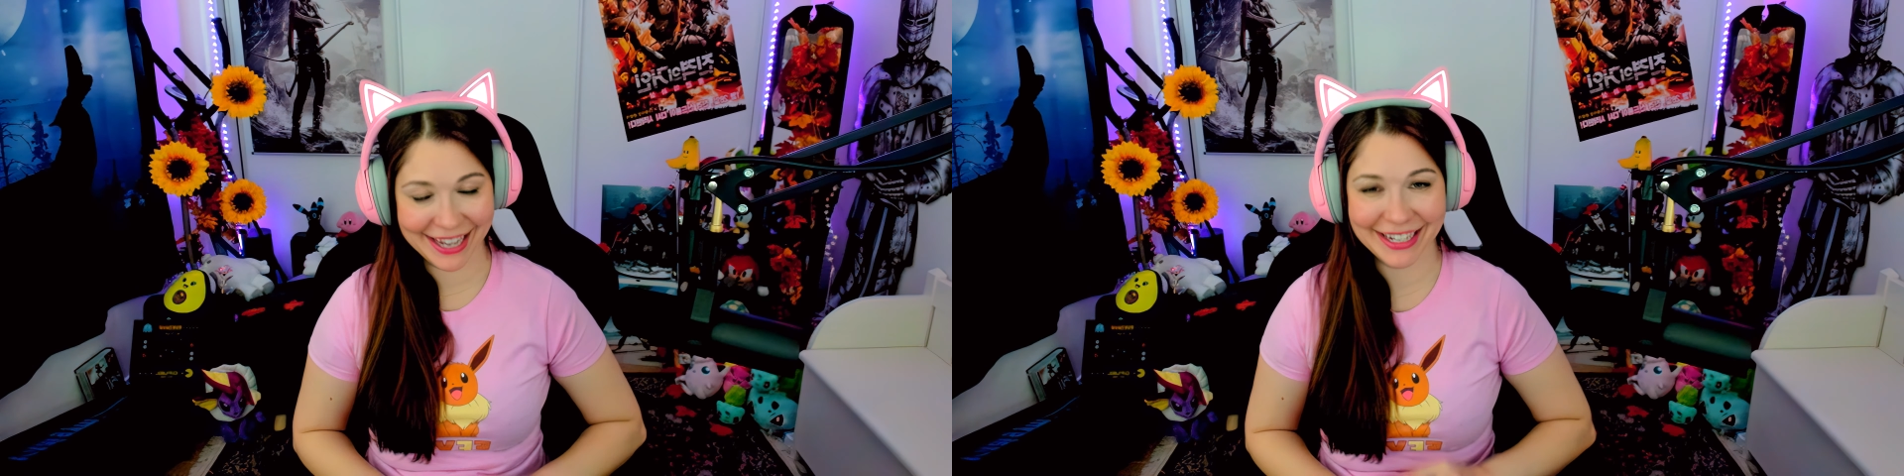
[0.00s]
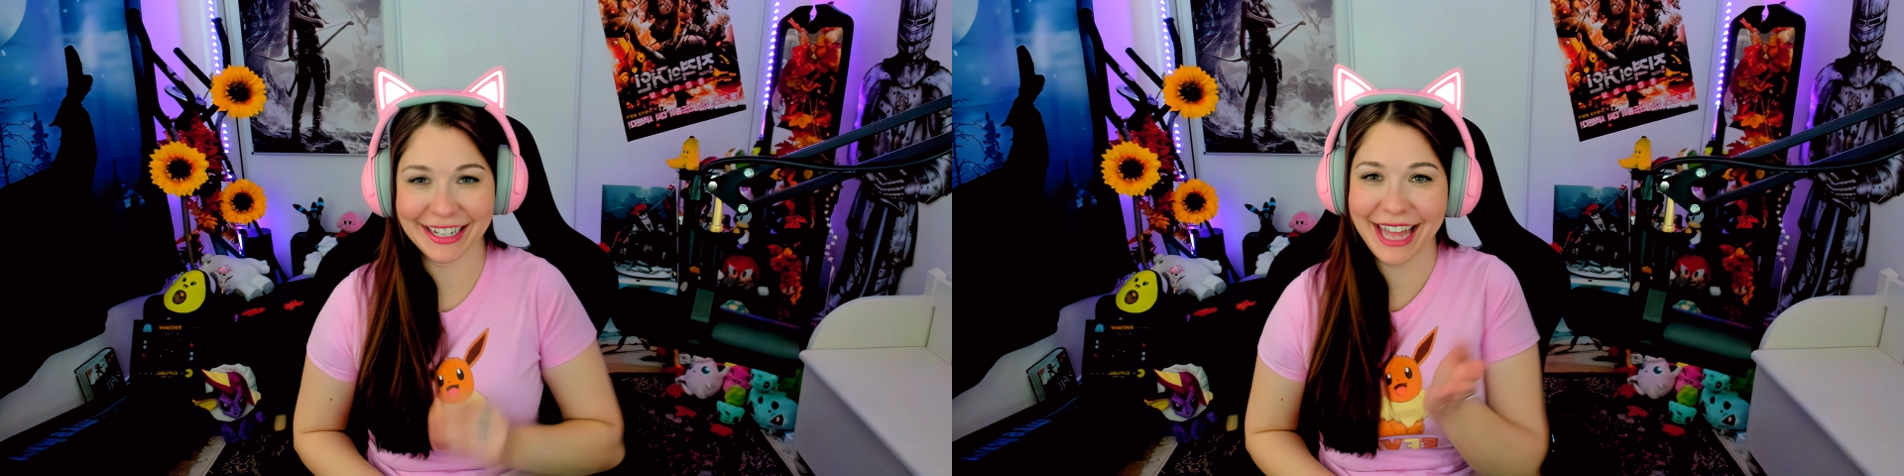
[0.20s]

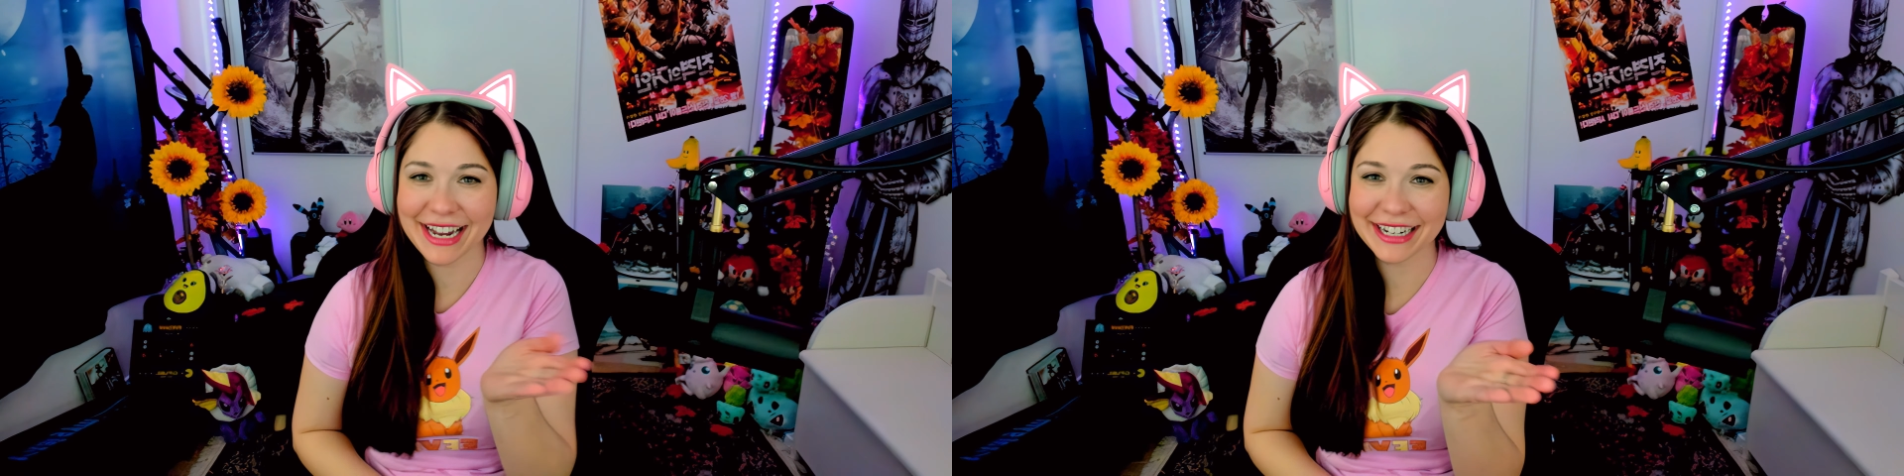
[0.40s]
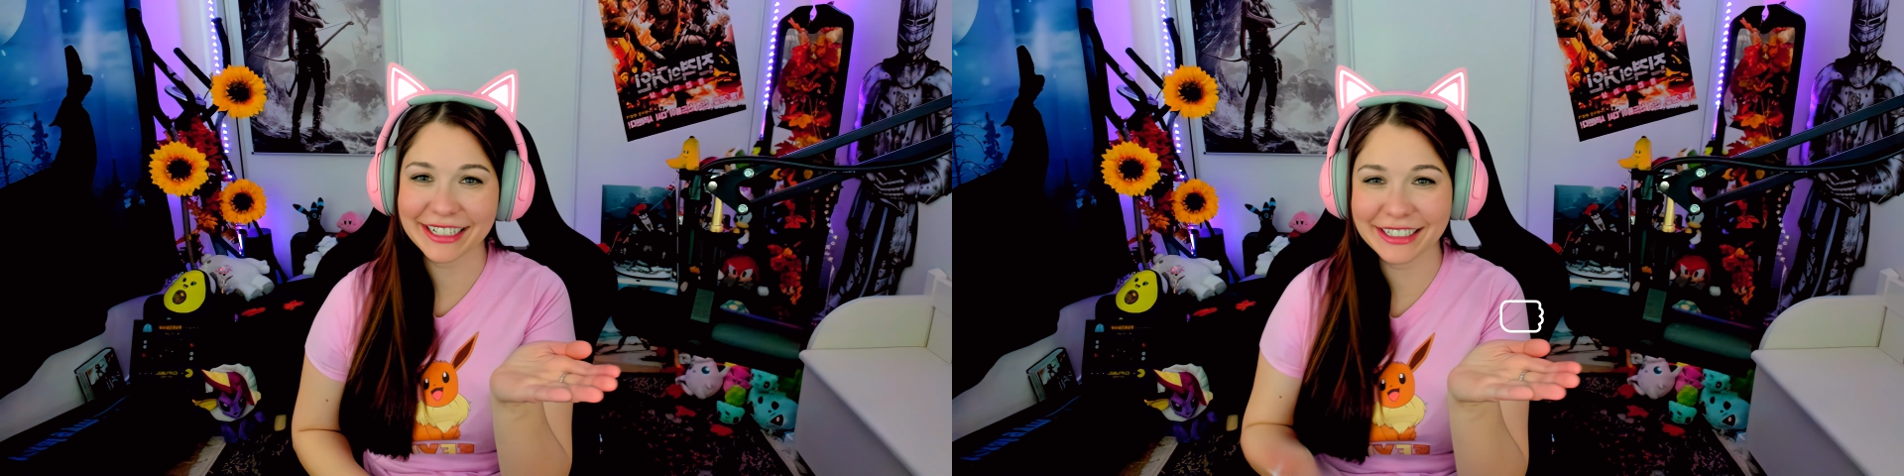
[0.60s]
you could
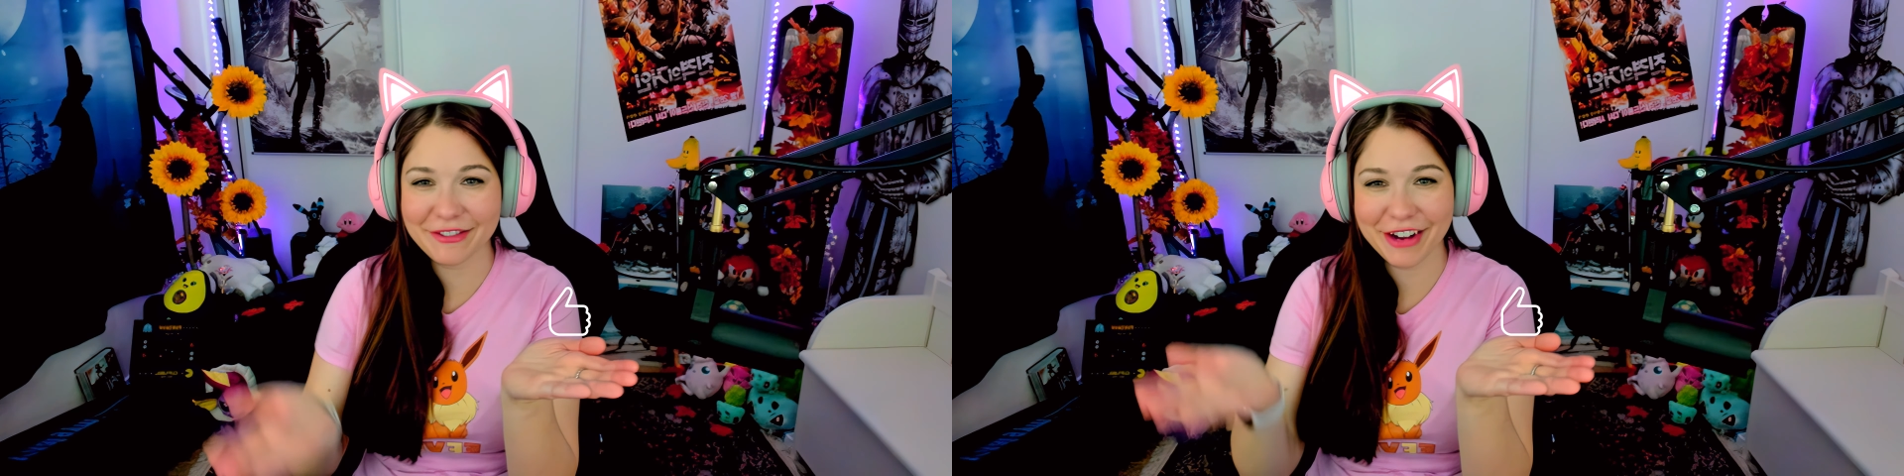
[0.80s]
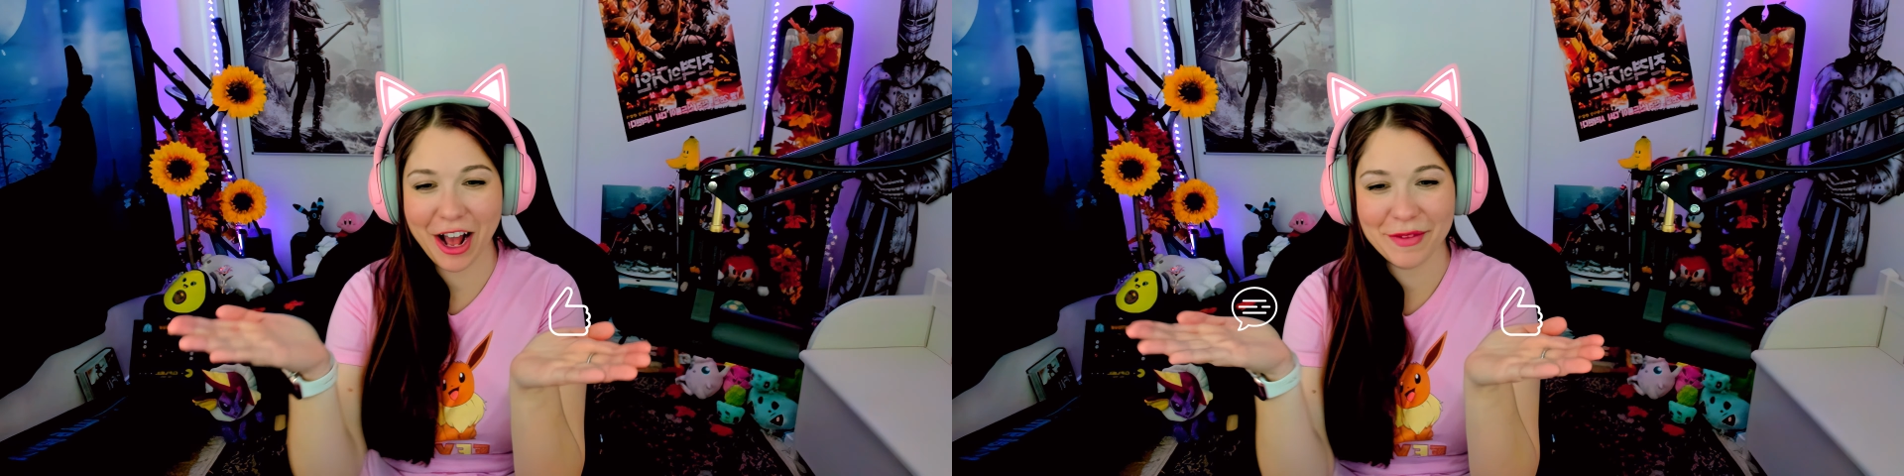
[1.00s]
like or
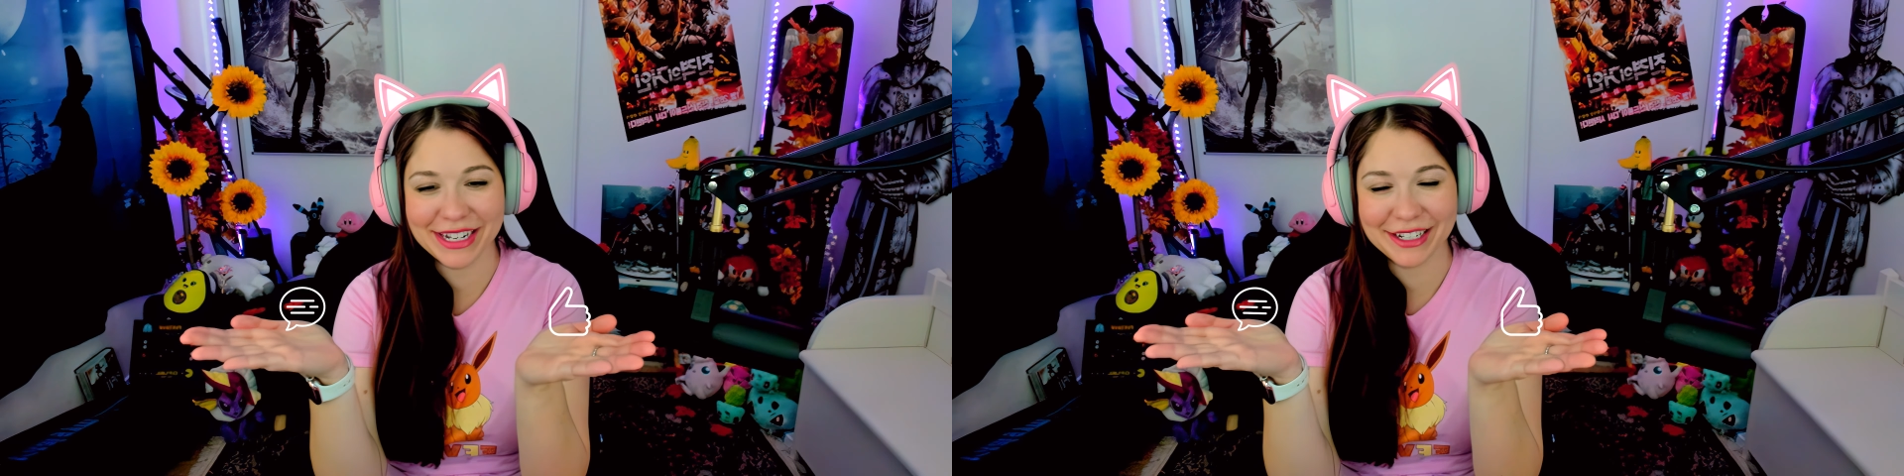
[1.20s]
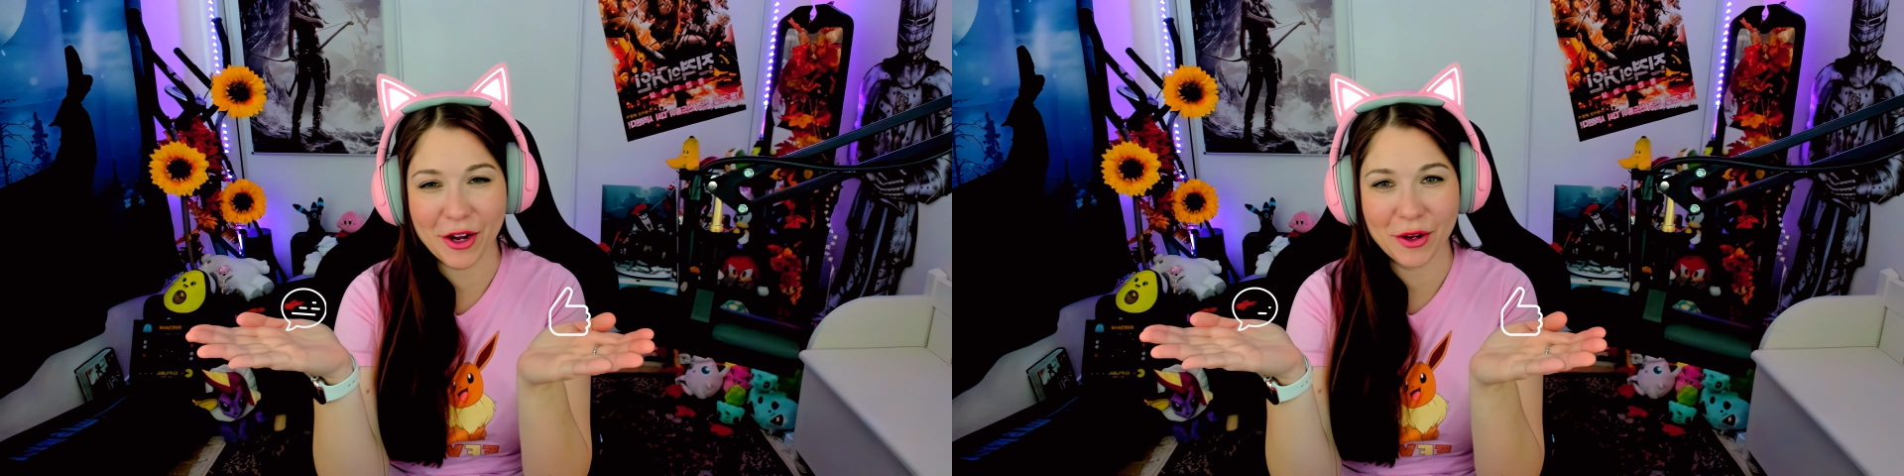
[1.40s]
leave a comment.